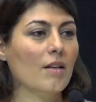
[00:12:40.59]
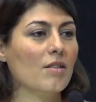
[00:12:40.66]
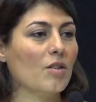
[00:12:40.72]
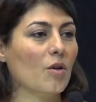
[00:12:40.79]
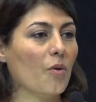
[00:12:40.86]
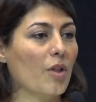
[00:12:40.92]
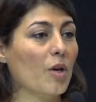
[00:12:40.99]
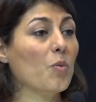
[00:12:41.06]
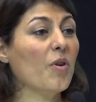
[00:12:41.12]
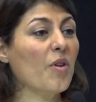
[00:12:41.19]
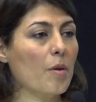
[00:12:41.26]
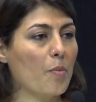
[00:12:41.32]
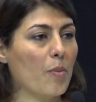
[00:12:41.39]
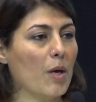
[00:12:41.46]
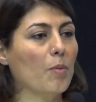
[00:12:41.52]
So they were
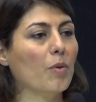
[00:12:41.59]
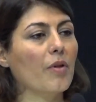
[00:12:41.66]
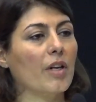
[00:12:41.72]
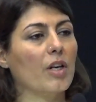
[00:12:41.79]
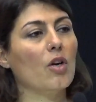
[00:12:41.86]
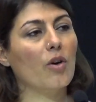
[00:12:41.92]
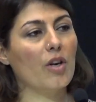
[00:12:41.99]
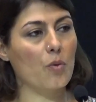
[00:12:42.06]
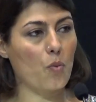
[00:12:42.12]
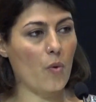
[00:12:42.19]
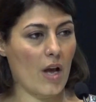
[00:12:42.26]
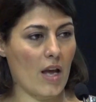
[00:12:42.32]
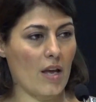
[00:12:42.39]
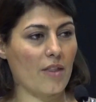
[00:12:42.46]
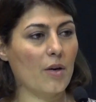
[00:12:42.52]
the people that got
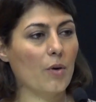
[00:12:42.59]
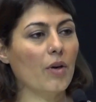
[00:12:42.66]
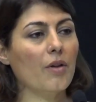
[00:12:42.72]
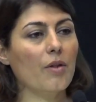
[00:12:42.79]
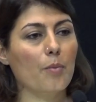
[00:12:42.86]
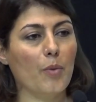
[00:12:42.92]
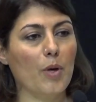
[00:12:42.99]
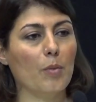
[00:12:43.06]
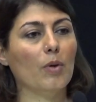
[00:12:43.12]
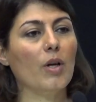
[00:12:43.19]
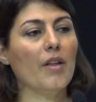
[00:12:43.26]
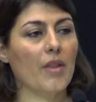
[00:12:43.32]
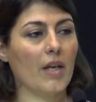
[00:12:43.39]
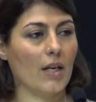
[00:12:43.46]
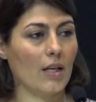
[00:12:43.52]
away, they were the people
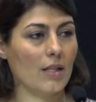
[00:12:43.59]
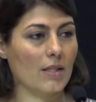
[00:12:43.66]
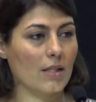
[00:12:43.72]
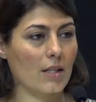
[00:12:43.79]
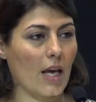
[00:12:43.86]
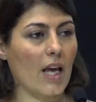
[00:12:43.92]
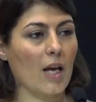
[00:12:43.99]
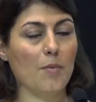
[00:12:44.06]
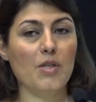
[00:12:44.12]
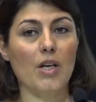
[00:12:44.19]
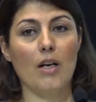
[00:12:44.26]
that escaped,